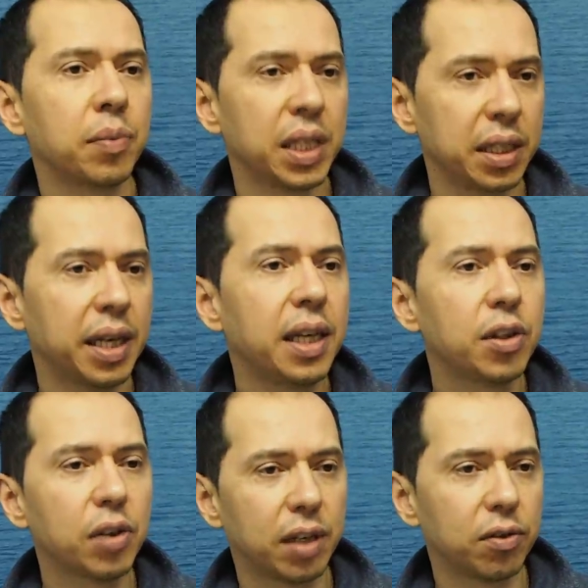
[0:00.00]
maintained
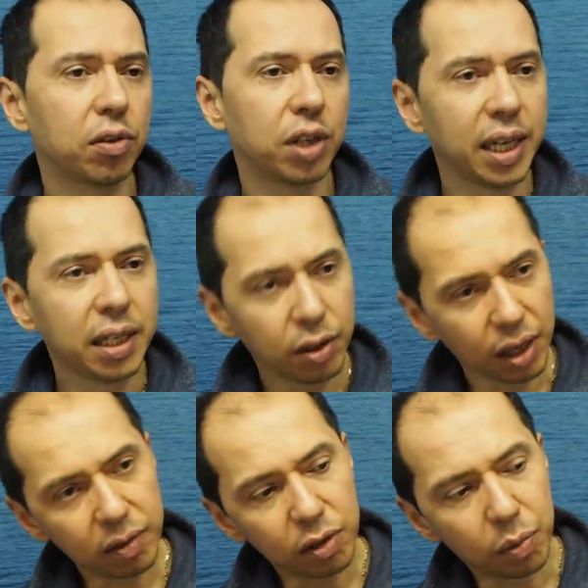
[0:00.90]
you have to train it you
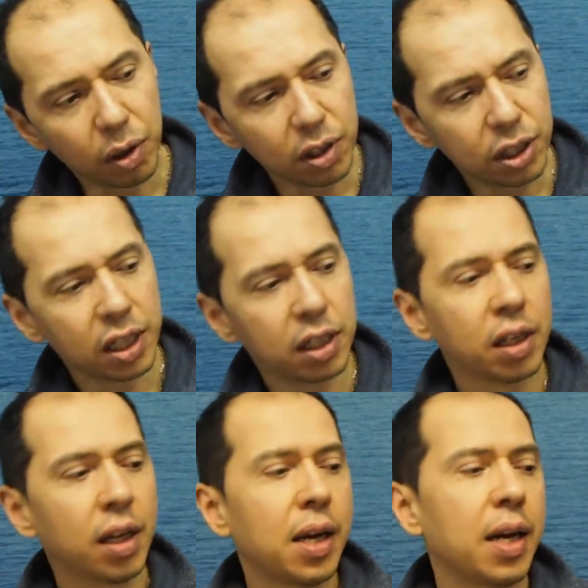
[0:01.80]
have to polish it
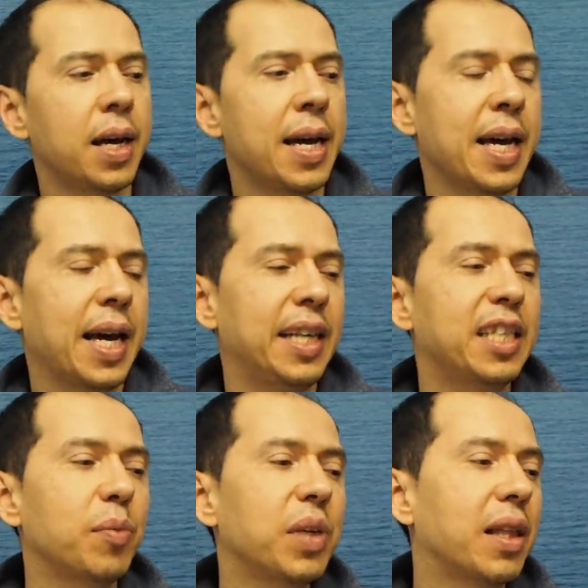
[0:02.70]
and
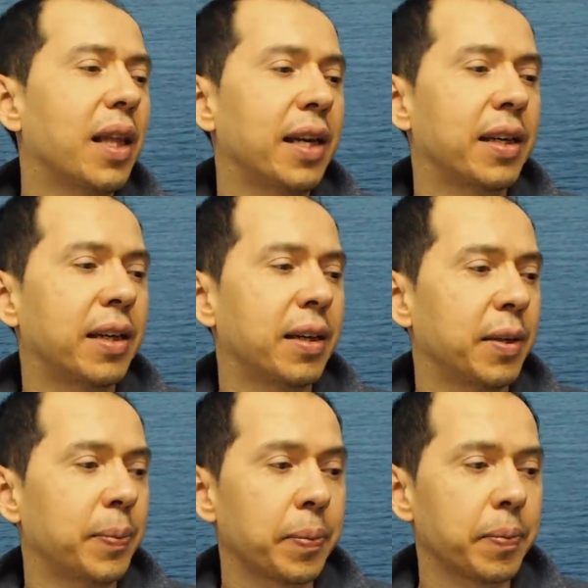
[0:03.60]
it's a bit like
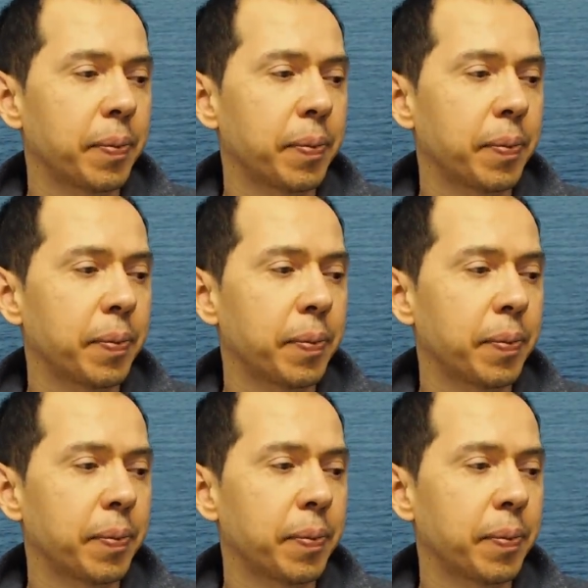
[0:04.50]
um,